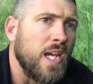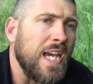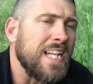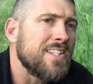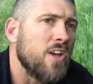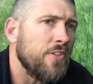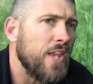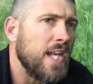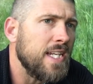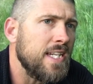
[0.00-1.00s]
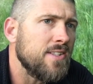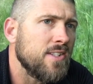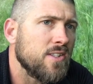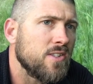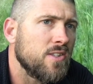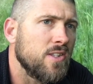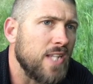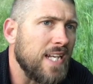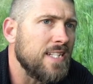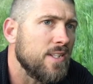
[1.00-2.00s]
It's not that easy
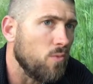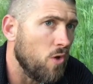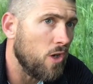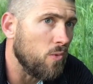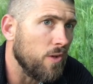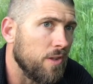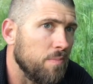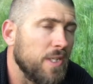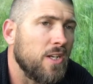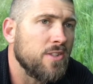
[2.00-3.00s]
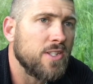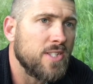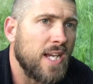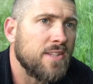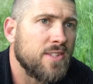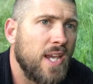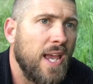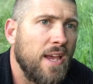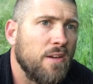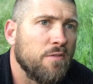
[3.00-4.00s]
to work with because it does
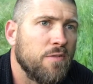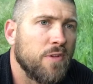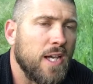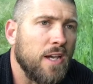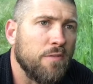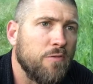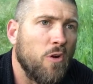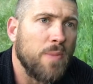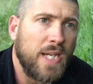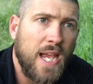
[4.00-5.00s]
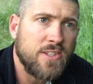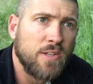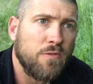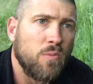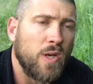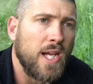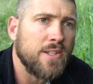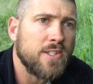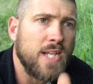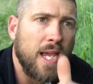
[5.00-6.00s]
have formic acid, from what I
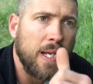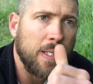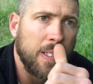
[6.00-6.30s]
understand,